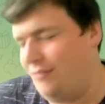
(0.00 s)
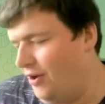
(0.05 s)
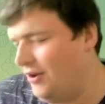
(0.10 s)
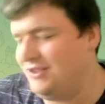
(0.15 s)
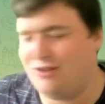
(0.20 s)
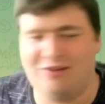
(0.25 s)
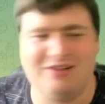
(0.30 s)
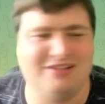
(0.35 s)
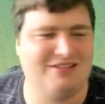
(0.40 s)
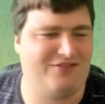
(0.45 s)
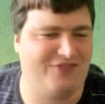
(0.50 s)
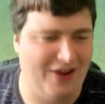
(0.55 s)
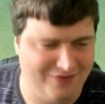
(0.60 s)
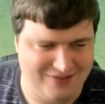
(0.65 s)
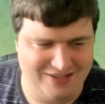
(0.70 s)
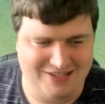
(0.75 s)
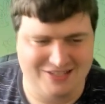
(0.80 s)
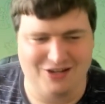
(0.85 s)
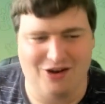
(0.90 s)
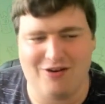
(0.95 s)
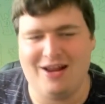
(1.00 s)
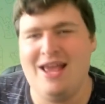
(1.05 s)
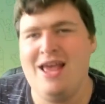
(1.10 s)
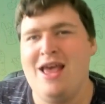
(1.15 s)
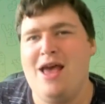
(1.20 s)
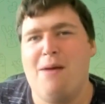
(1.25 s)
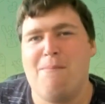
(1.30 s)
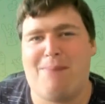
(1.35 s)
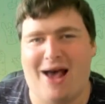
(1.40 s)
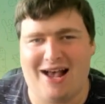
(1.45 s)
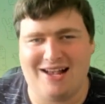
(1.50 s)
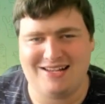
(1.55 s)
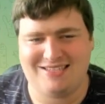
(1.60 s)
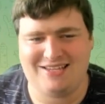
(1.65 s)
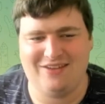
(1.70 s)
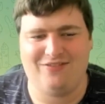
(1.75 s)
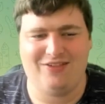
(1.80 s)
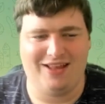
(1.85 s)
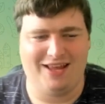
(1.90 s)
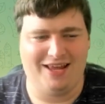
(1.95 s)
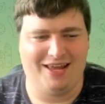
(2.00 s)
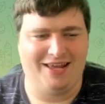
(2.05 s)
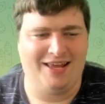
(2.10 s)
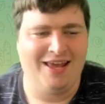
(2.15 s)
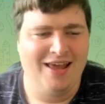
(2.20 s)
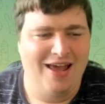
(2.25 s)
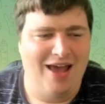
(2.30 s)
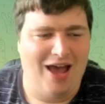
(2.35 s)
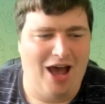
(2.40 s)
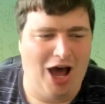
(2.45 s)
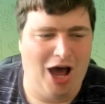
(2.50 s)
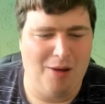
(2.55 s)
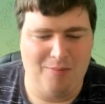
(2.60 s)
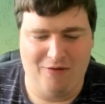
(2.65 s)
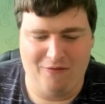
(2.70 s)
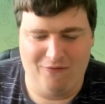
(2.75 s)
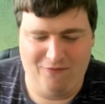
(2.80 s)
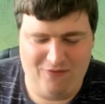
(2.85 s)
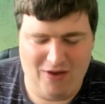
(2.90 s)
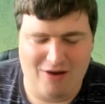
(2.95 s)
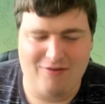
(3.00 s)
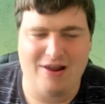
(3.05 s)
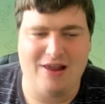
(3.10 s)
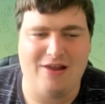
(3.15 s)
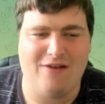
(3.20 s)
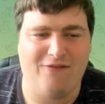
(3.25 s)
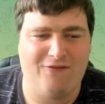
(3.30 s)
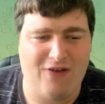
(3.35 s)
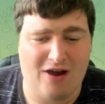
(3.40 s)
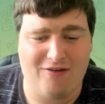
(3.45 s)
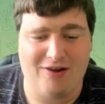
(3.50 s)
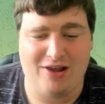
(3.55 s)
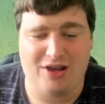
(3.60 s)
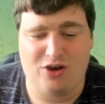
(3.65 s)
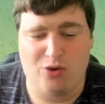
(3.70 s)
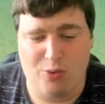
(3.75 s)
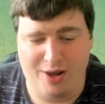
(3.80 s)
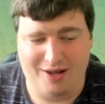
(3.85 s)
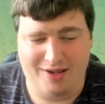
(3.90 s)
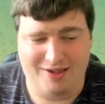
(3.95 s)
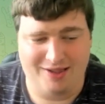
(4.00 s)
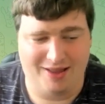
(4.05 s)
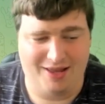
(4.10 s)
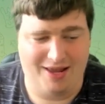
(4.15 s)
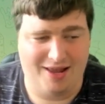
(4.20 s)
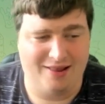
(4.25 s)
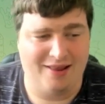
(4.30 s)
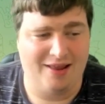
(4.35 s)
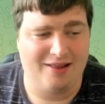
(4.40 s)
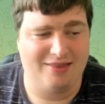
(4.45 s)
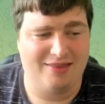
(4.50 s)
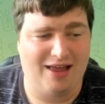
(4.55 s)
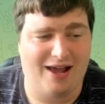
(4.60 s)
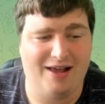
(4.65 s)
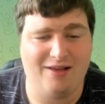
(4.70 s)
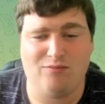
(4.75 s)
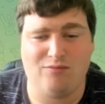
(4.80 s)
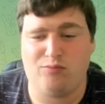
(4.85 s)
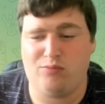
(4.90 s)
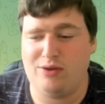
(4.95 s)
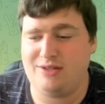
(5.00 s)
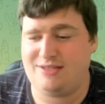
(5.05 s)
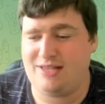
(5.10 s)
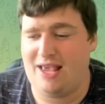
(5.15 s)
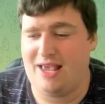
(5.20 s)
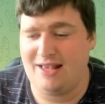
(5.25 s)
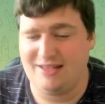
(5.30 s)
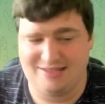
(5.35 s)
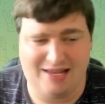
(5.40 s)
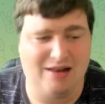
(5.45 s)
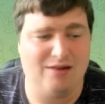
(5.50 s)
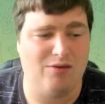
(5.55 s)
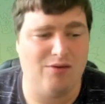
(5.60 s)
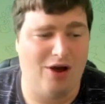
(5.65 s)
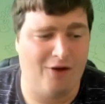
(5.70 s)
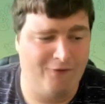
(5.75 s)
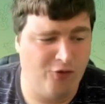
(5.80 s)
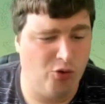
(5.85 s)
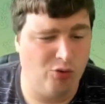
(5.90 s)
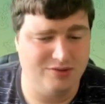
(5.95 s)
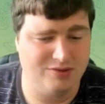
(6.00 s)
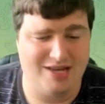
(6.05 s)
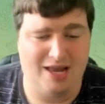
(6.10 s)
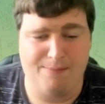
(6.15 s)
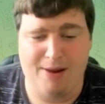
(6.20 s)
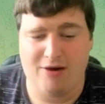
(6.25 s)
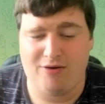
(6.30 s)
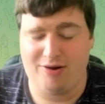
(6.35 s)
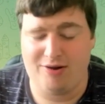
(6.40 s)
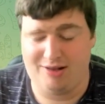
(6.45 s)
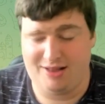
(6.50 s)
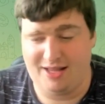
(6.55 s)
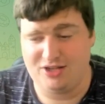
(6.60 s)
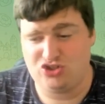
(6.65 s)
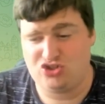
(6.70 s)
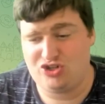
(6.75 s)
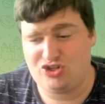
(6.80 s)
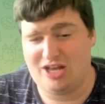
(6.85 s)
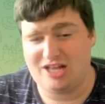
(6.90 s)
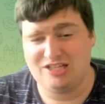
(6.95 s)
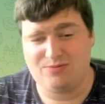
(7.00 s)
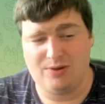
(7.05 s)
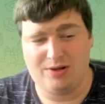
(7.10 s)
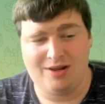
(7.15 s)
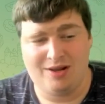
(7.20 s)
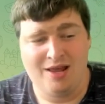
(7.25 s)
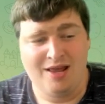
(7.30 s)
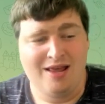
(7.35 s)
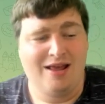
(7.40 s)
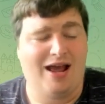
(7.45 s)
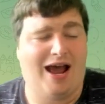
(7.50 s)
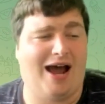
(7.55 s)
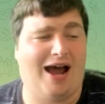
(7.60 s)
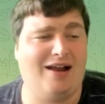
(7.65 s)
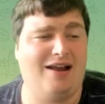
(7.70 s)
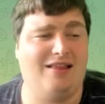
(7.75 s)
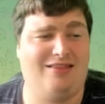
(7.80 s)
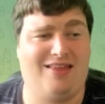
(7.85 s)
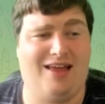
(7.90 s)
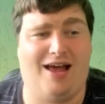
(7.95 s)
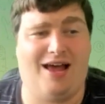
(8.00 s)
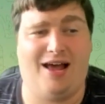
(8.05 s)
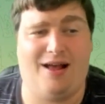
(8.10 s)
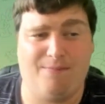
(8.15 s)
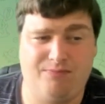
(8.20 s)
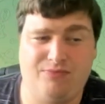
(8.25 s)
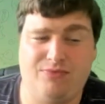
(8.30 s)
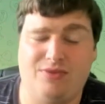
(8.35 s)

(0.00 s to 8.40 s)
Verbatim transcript: dollars fifty sorry passively um very very quickly, and that was is in a four day period, ladies and gentlemen, and that